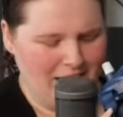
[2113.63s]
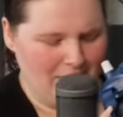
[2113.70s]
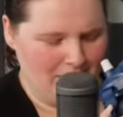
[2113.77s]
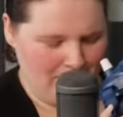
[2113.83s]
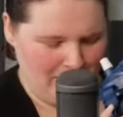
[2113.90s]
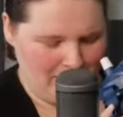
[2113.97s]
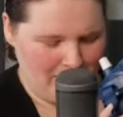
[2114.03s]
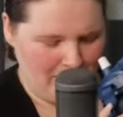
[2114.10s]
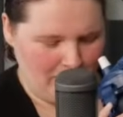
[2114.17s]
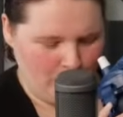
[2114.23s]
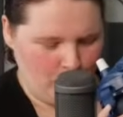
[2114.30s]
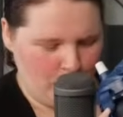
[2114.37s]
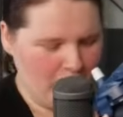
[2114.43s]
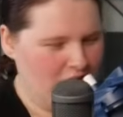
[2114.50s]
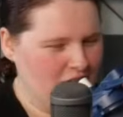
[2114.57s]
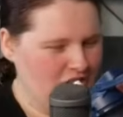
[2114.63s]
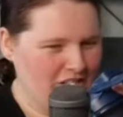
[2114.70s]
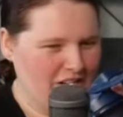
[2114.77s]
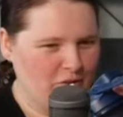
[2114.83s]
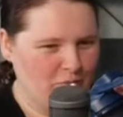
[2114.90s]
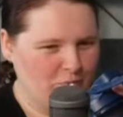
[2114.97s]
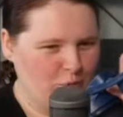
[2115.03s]
That's enough water? Just
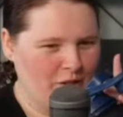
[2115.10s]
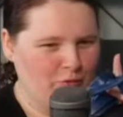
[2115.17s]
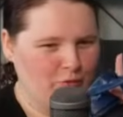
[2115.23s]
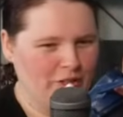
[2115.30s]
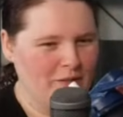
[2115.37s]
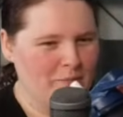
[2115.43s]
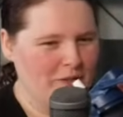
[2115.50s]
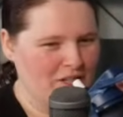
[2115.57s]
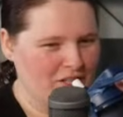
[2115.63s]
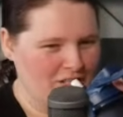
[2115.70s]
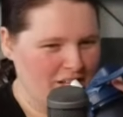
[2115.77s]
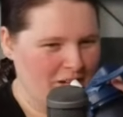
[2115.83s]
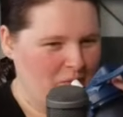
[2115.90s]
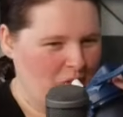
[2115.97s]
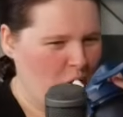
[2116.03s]
take one really big sip.